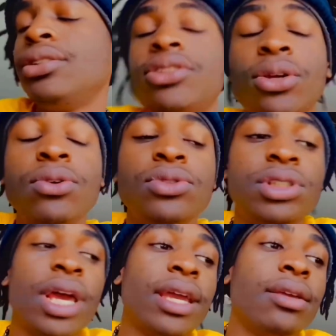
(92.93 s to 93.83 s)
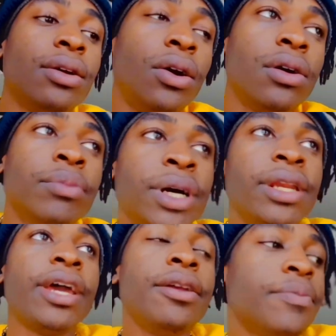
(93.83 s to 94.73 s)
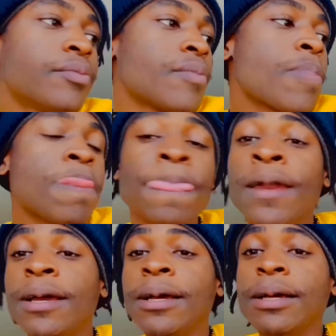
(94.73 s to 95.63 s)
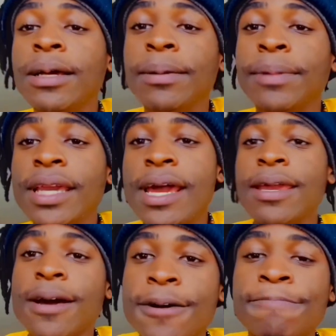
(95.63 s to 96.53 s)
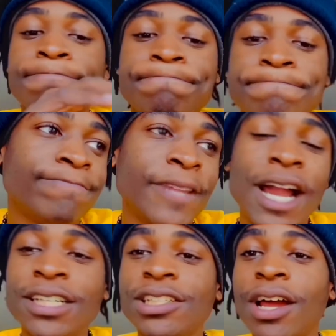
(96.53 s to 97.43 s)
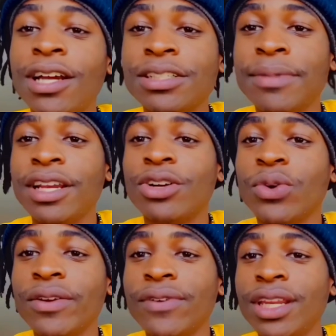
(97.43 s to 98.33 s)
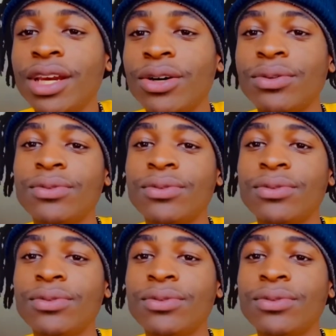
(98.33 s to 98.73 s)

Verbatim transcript: Tuesday or Monday. But yeah, y'all, I just thought I should make a quick video.